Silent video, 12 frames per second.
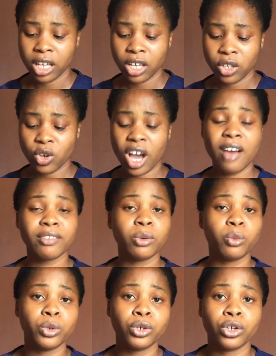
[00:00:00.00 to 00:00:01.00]
you have a
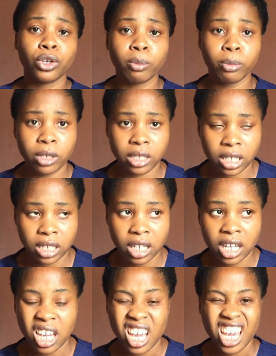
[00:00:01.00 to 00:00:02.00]
wound on your
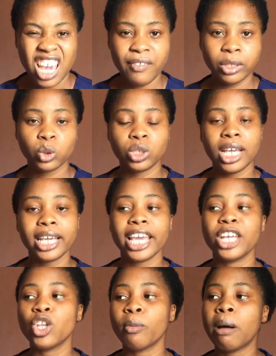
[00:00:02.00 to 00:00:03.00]
body, if it will take
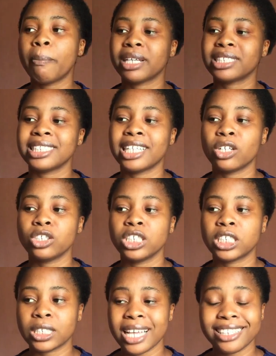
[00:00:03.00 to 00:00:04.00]
a normal person
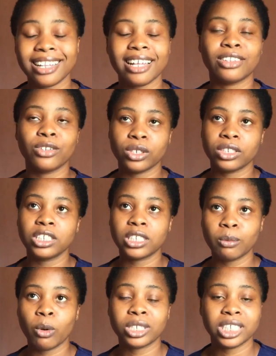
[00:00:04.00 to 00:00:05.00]
that doesn't
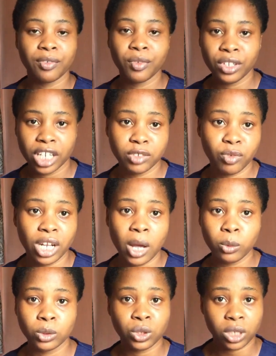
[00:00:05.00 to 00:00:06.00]
smoke 7 days for that
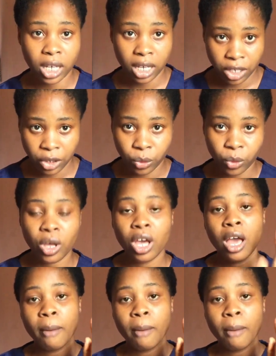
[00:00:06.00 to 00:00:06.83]
wound to get healed,